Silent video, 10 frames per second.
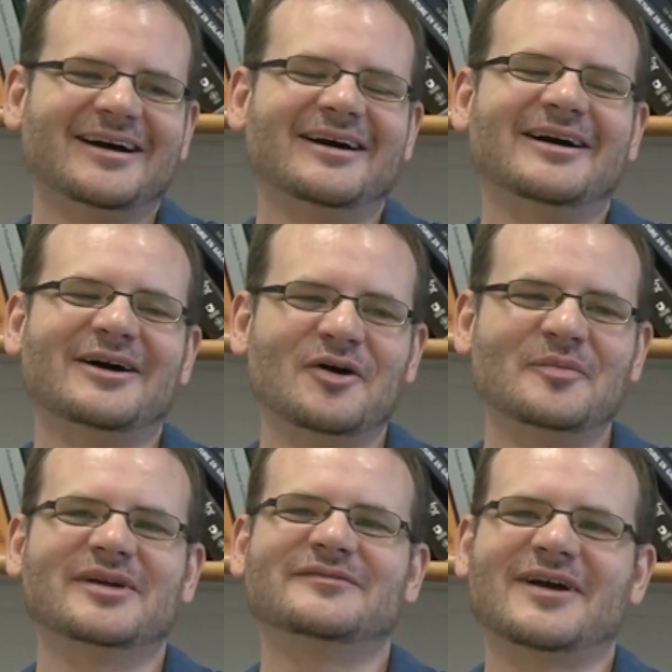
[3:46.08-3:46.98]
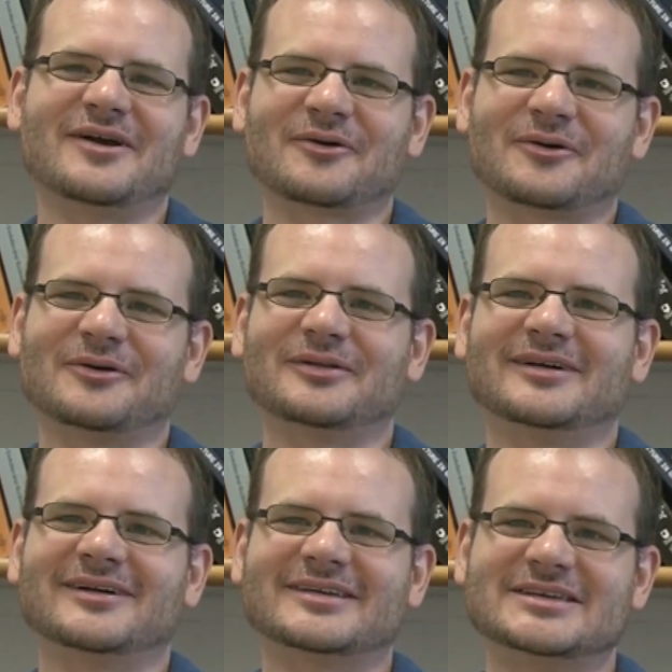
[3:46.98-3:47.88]
Obi, a fine
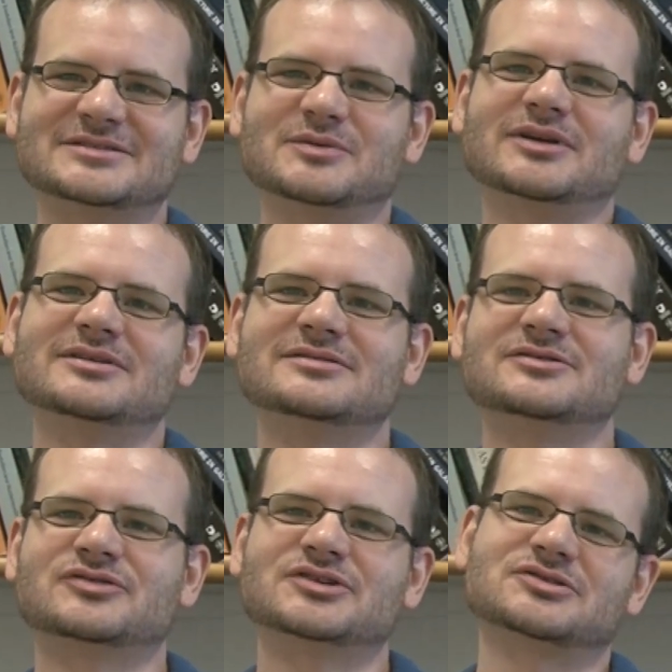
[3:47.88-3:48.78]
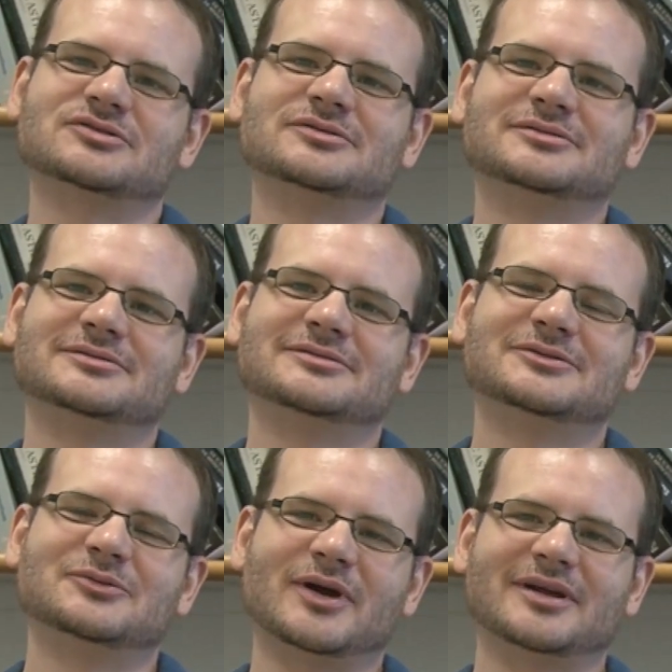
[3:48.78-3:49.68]
girl, kiss me is the traditional
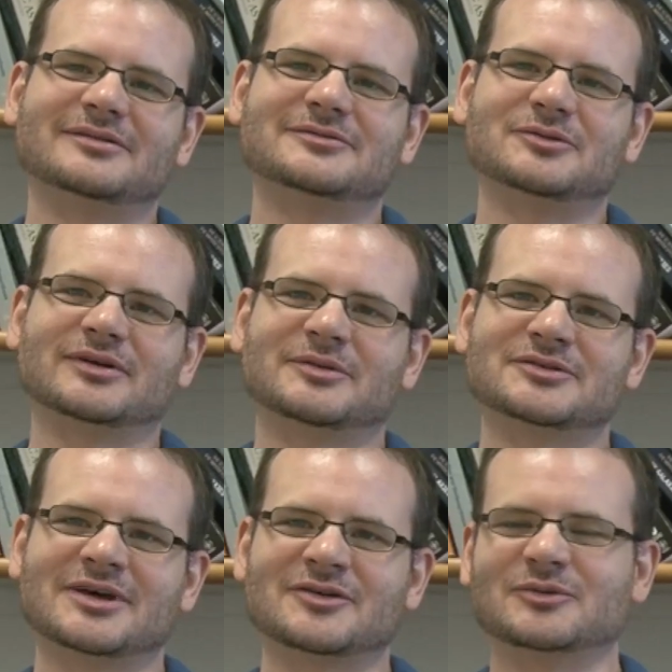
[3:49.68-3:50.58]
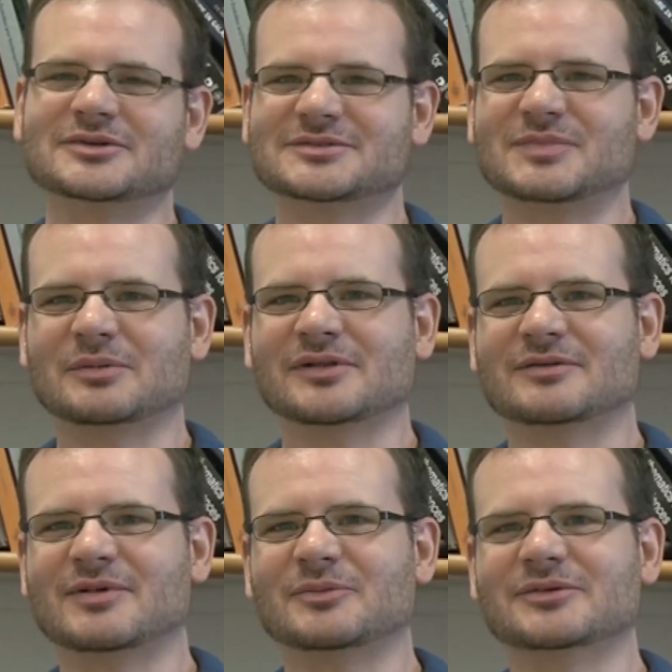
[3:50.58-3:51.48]
way of doing it. But there's other ones that people have
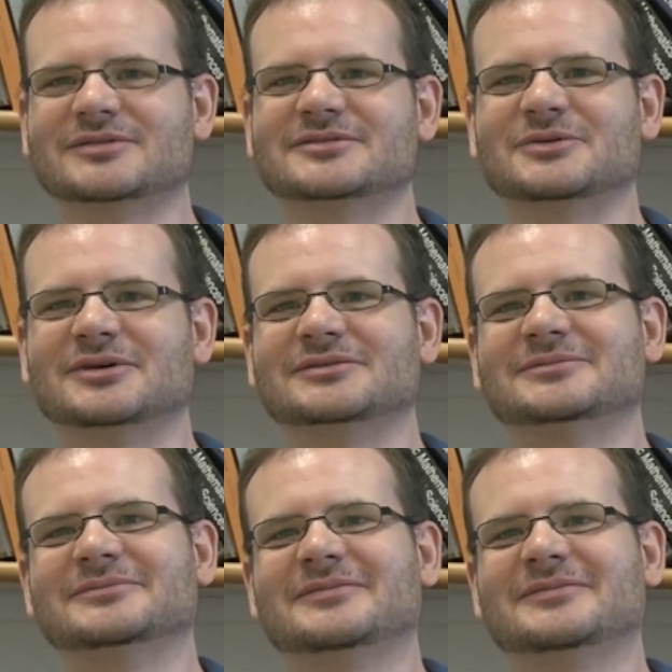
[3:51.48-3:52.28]
come up with as well.